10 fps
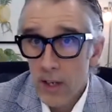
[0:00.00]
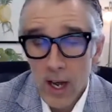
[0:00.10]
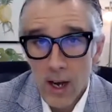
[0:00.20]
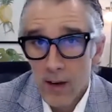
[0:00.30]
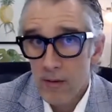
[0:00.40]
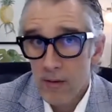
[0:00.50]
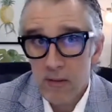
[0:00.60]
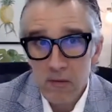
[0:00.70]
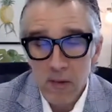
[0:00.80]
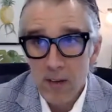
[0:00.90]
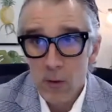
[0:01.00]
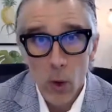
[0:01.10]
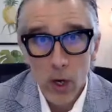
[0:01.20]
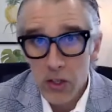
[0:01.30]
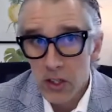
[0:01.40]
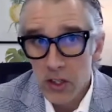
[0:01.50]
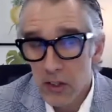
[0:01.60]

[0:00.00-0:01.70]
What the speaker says: have questions.